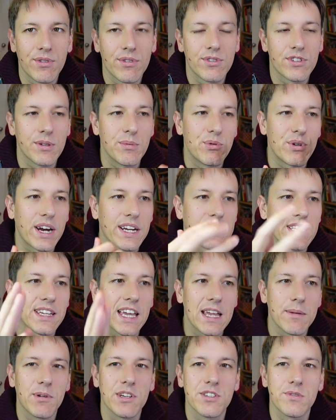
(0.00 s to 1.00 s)
subtract a
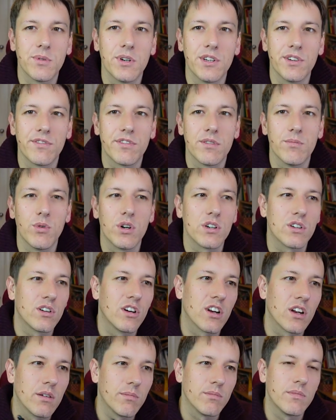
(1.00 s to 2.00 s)
k plus 1 from one
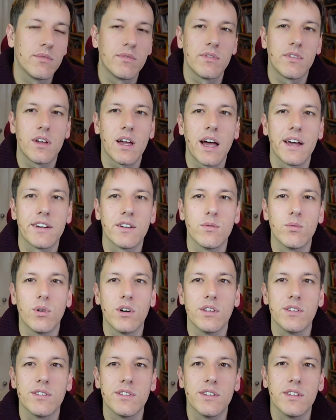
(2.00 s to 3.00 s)
column, add a
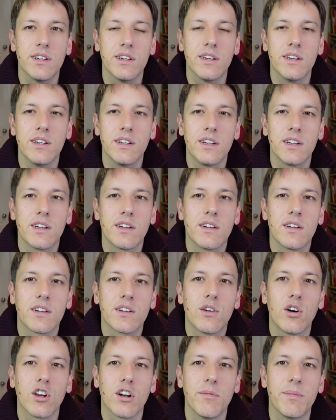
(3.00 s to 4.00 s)
1 to the
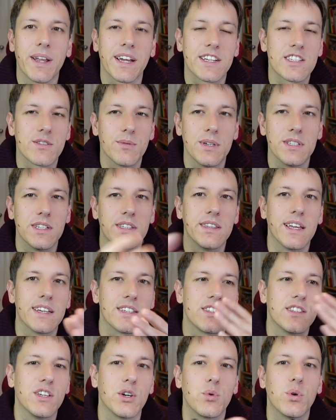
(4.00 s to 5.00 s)
column next to it, and
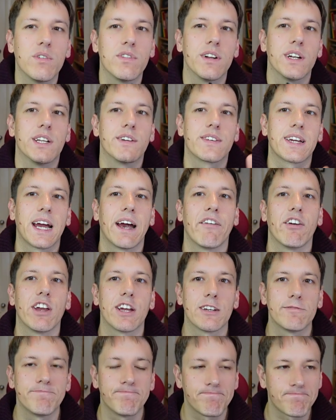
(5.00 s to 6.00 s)
that's the equivalent of
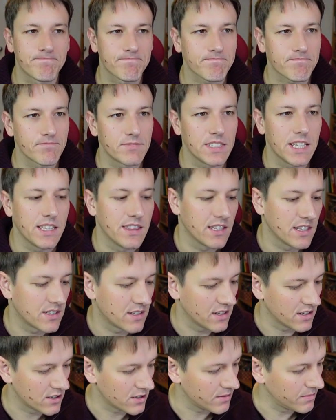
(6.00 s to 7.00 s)
carrying in this
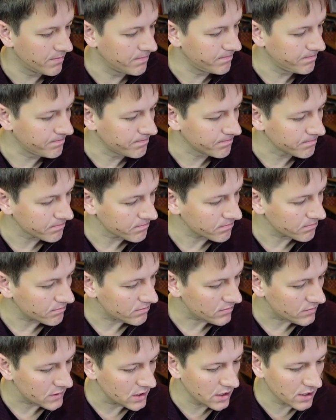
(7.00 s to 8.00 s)
system.
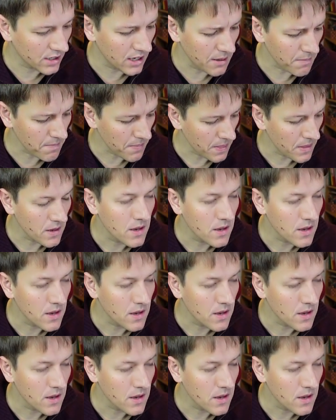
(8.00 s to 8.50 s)
Okay.